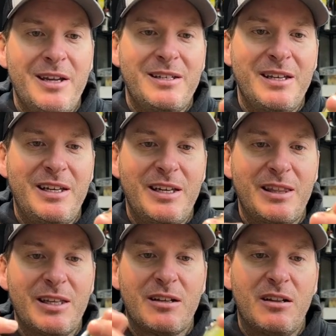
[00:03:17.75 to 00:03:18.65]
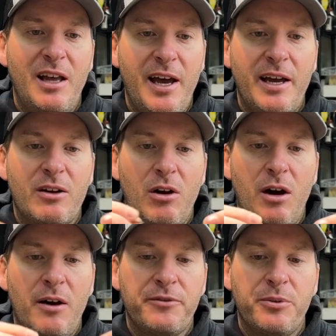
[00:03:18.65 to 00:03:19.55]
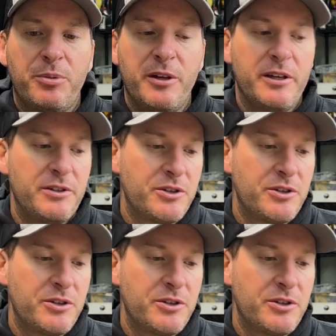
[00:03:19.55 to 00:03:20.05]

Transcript: to get the clack off the blade.